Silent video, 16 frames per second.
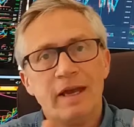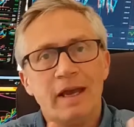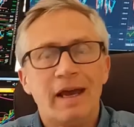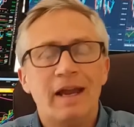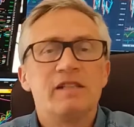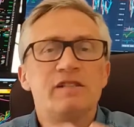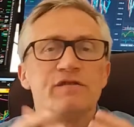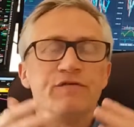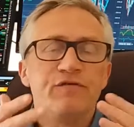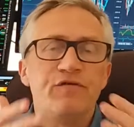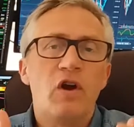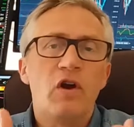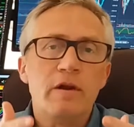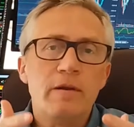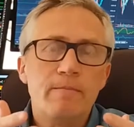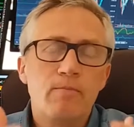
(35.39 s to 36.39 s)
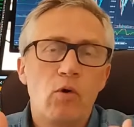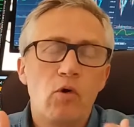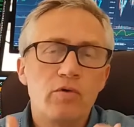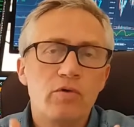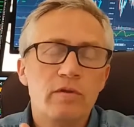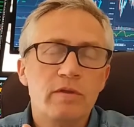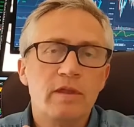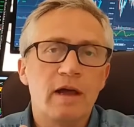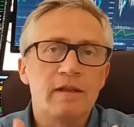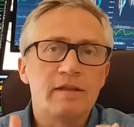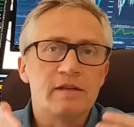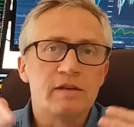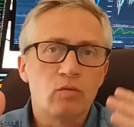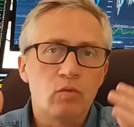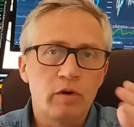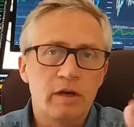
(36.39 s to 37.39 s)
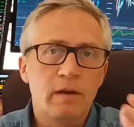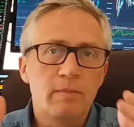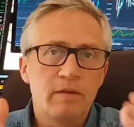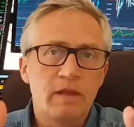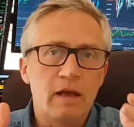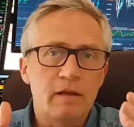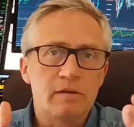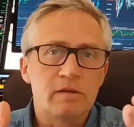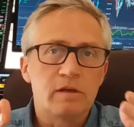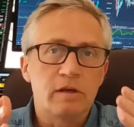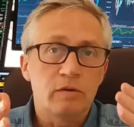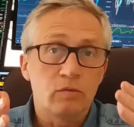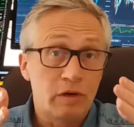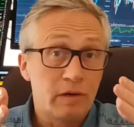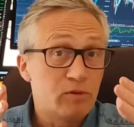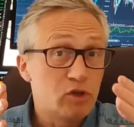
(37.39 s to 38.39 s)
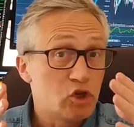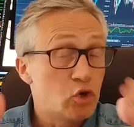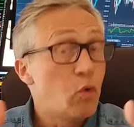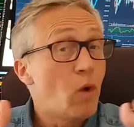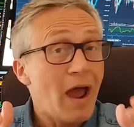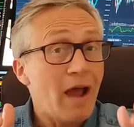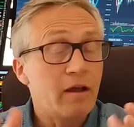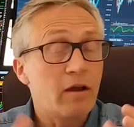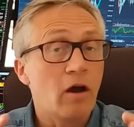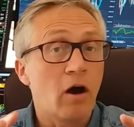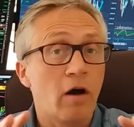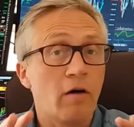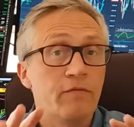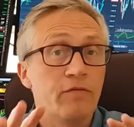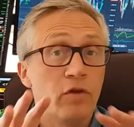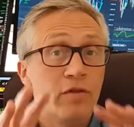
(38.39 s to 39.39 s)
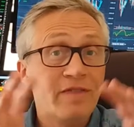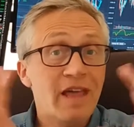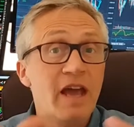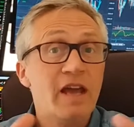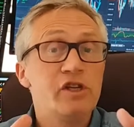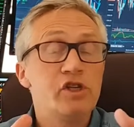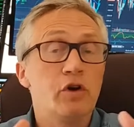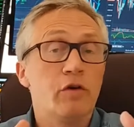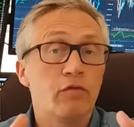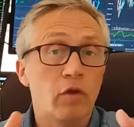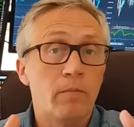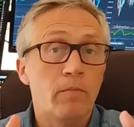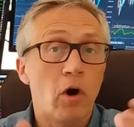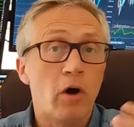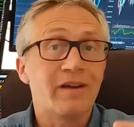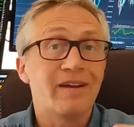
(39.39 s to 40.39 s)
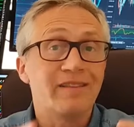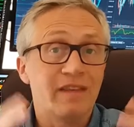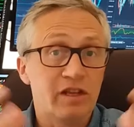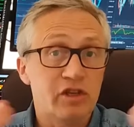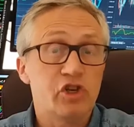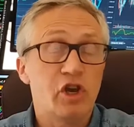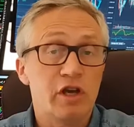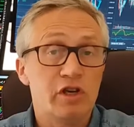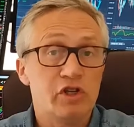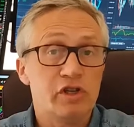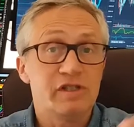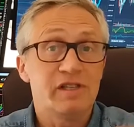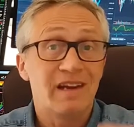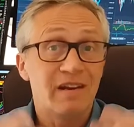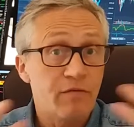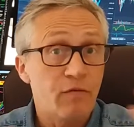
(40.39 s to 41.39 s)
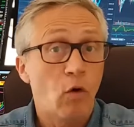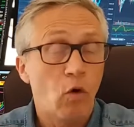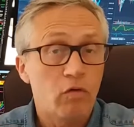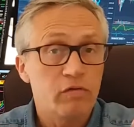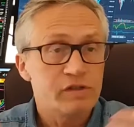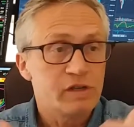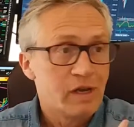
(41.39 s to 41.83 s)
And it's very important that we keep track of the nature of the market that changes, that evolves.